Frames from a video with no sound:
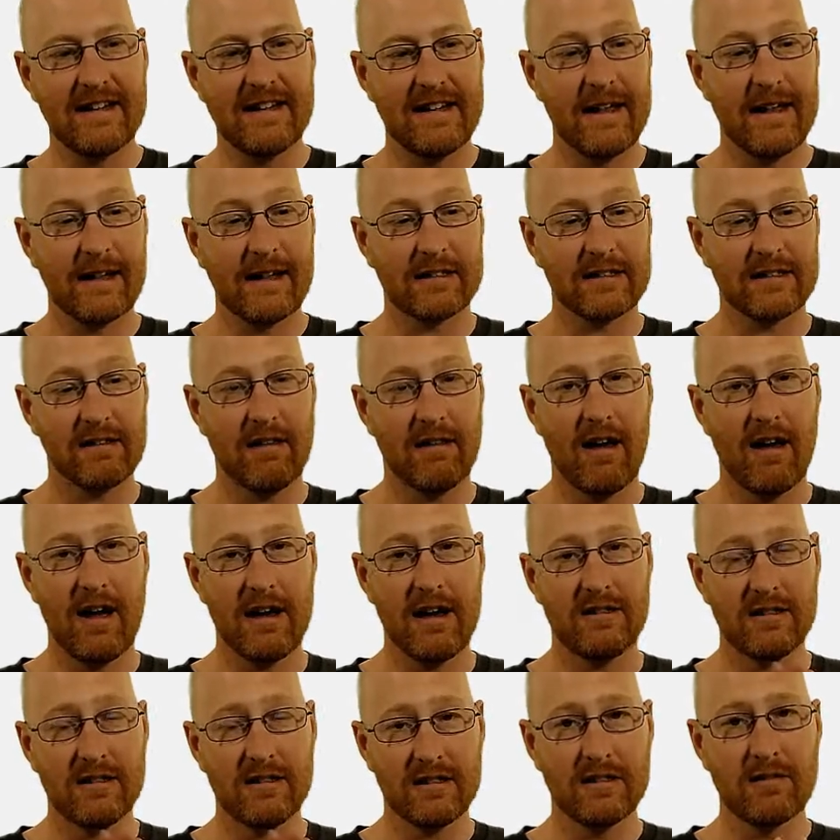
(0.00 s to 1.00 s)
the next
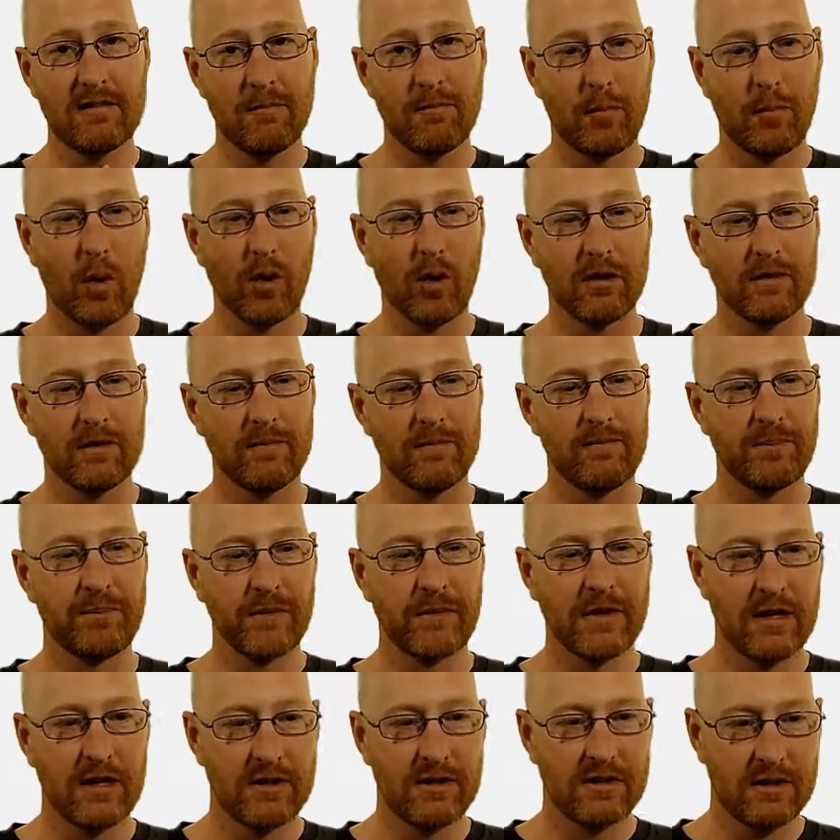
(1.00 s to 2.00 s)
line. This is important.
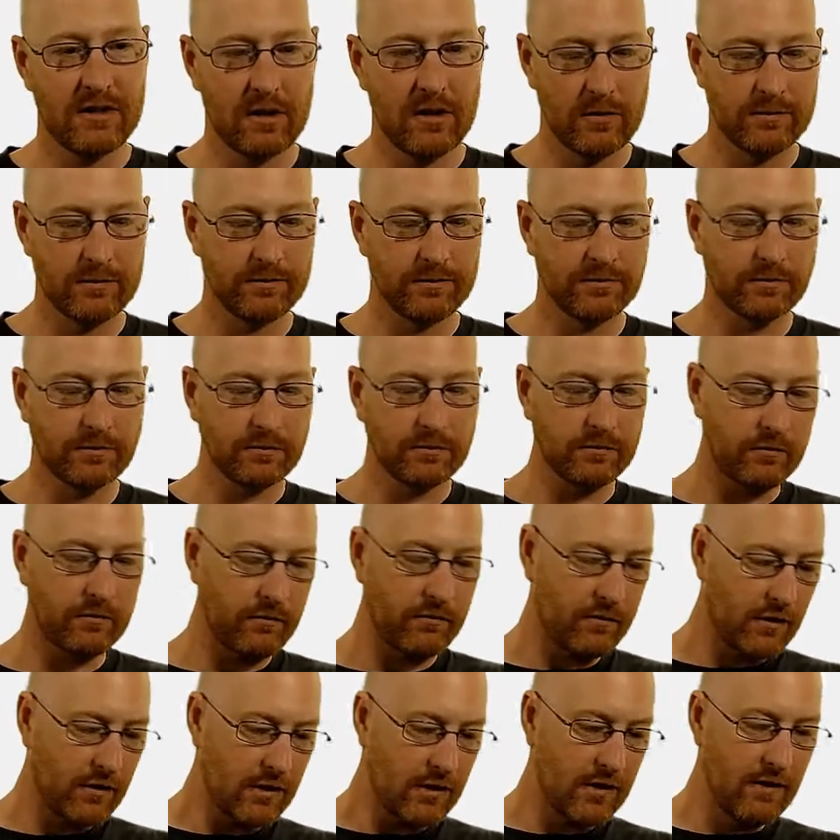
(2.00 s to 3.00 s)
So
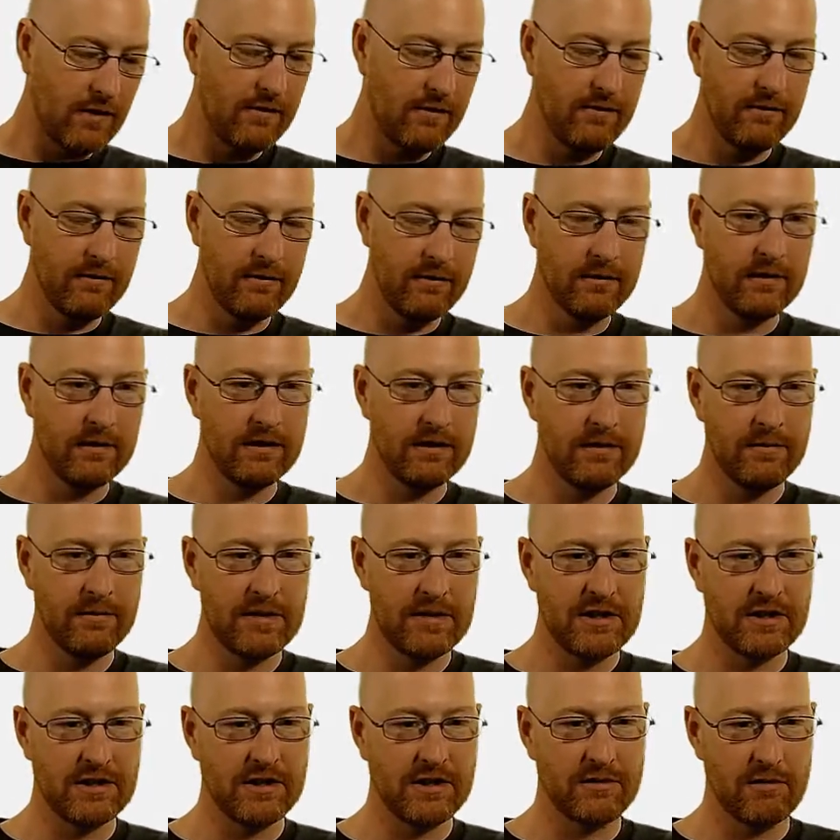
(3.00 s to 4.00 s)
let me
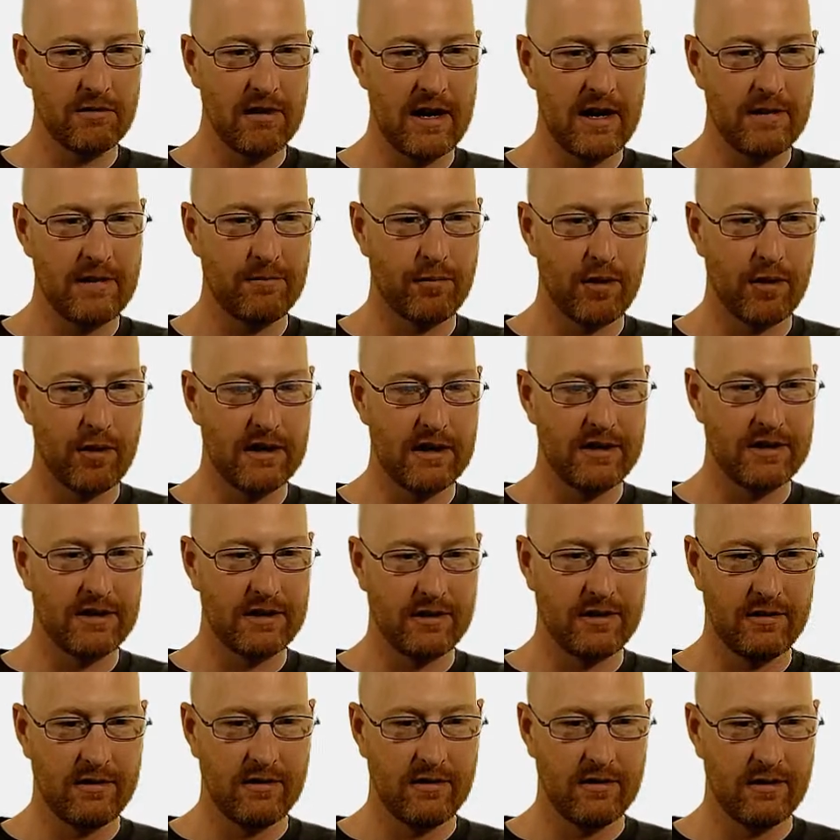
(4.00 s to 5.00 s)
just write
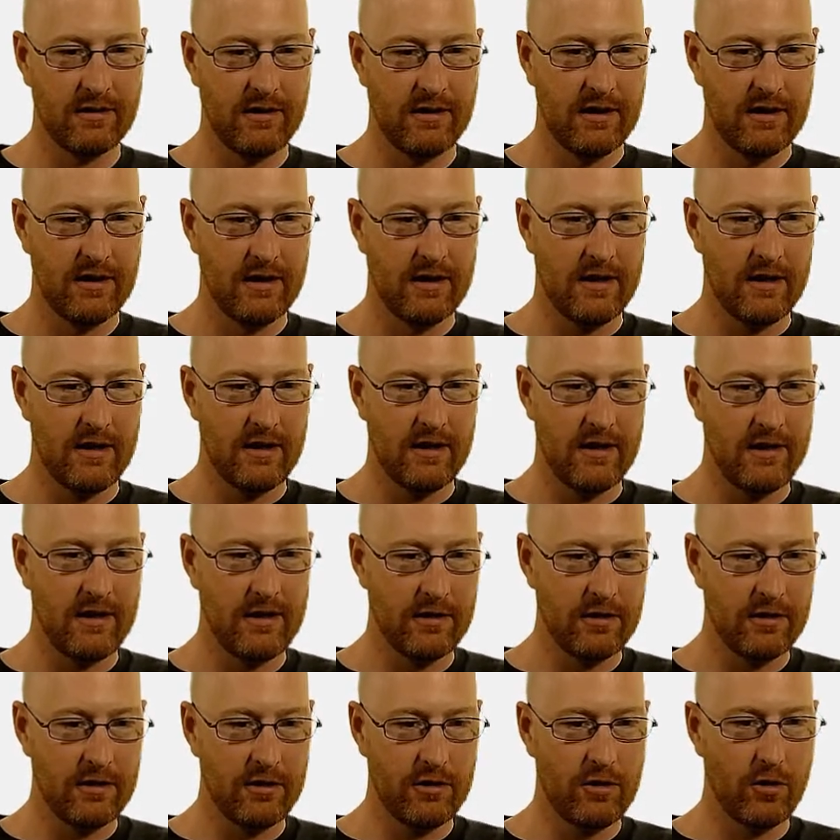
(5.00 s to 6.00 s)
print
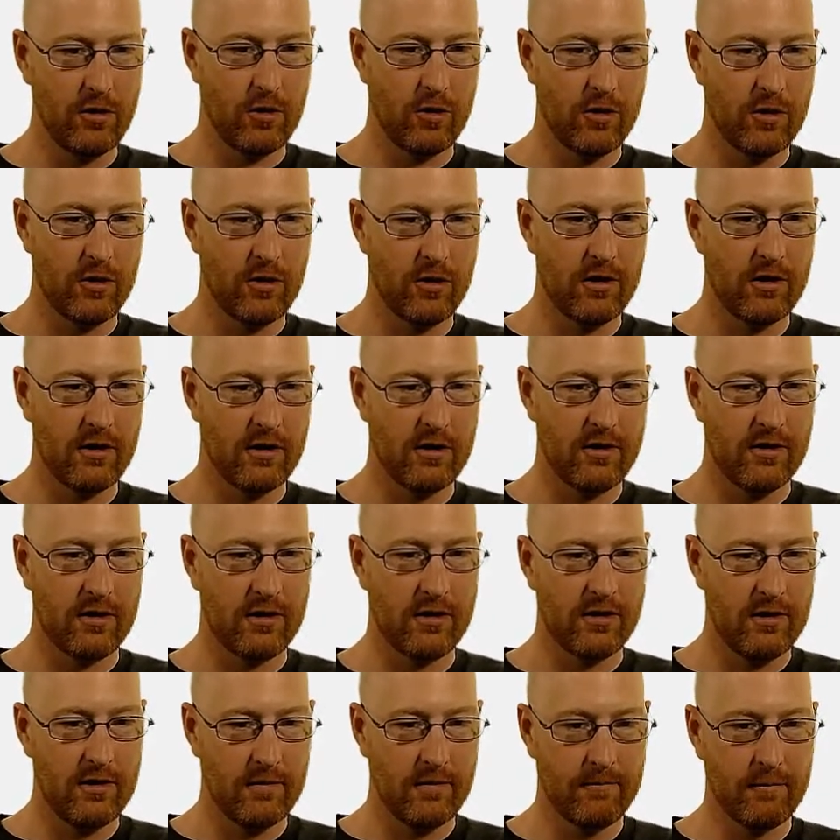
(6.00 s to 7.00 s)
uh, your
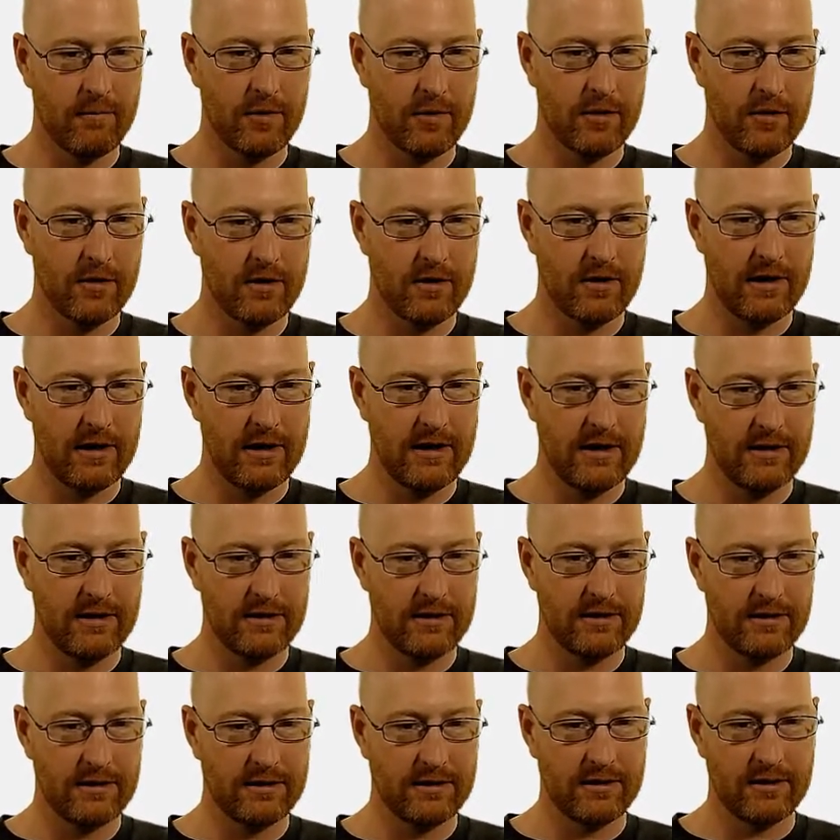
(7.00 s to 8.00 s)
number
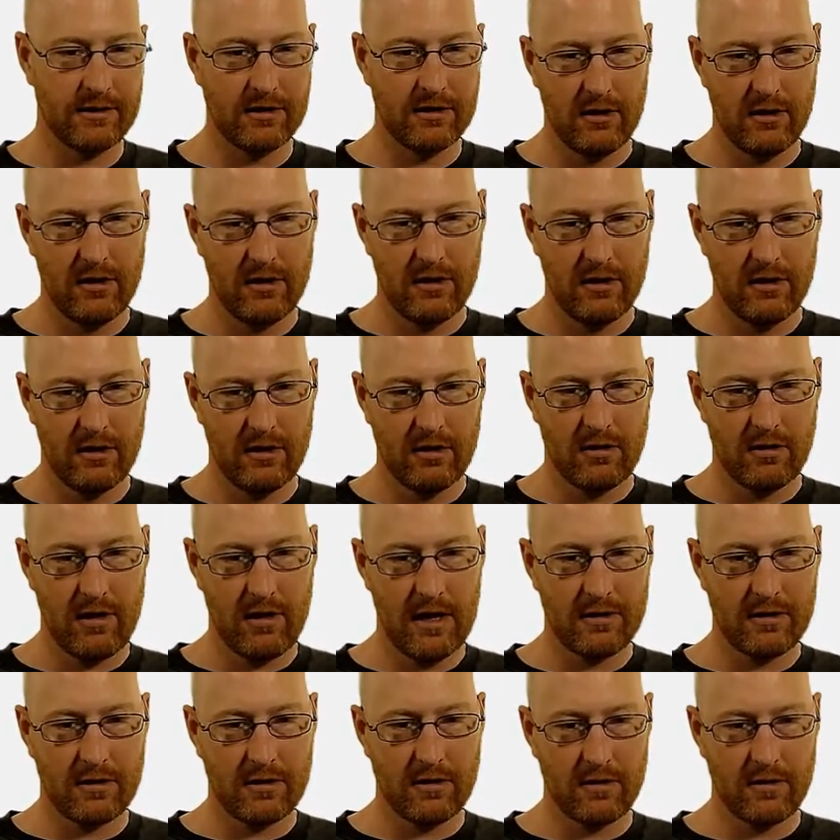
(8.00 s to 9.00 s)
is
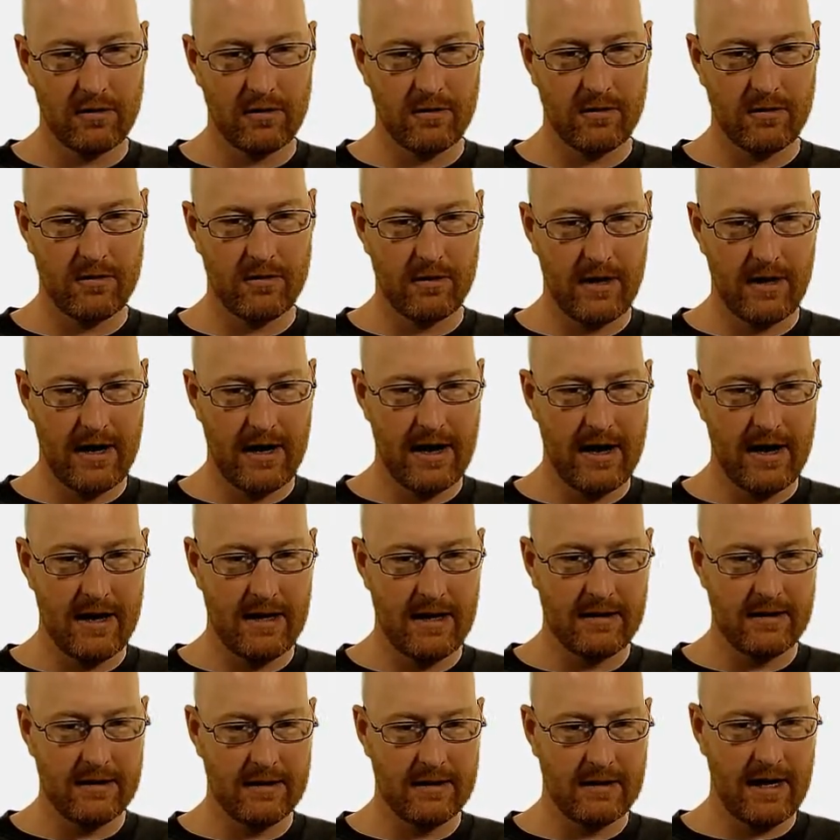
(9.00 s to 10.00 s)
greater
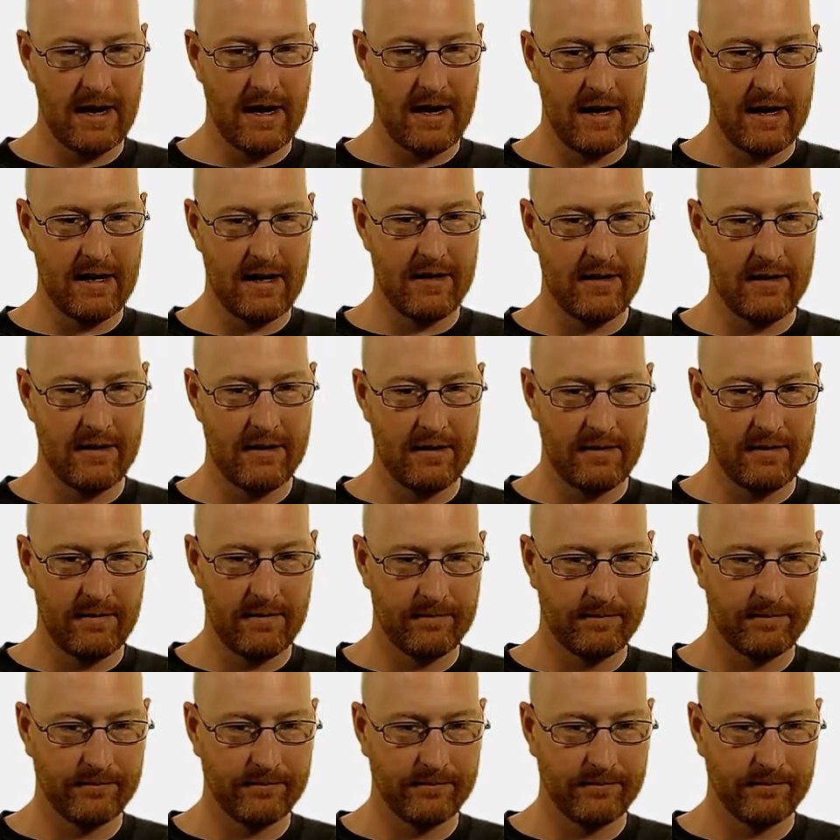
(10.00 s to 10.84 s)
than 10,